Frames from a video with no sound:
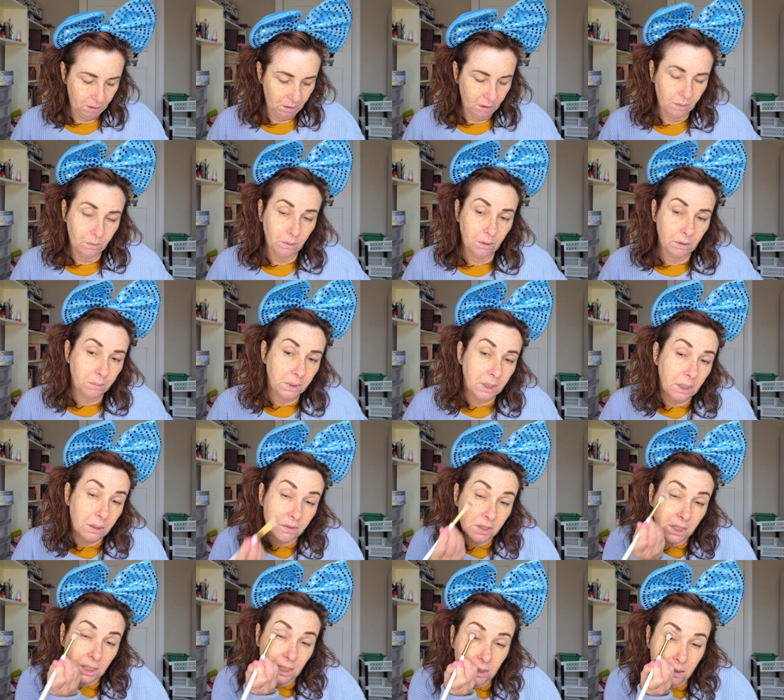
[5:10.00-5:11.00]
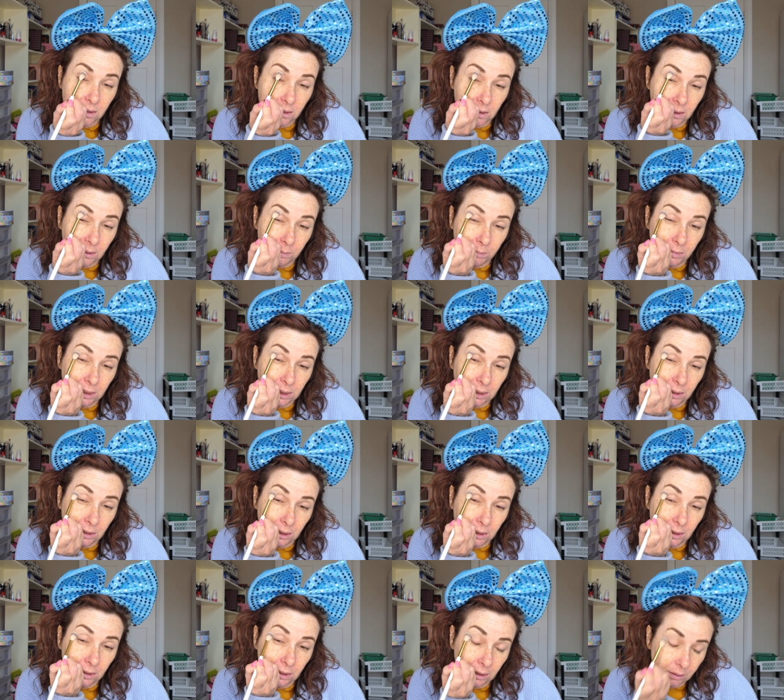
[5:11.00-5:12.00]
I want to be able to easily blend
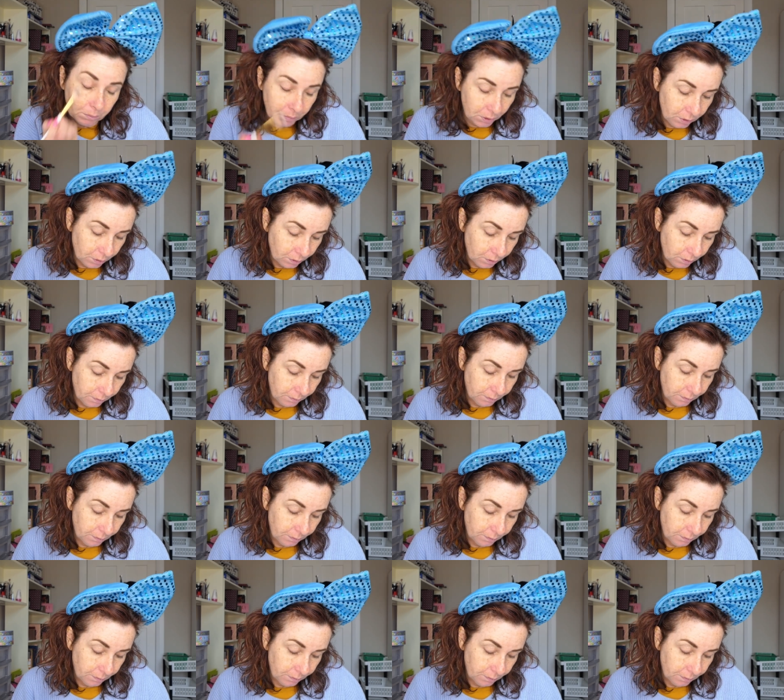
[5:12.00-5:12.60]
that dark blue.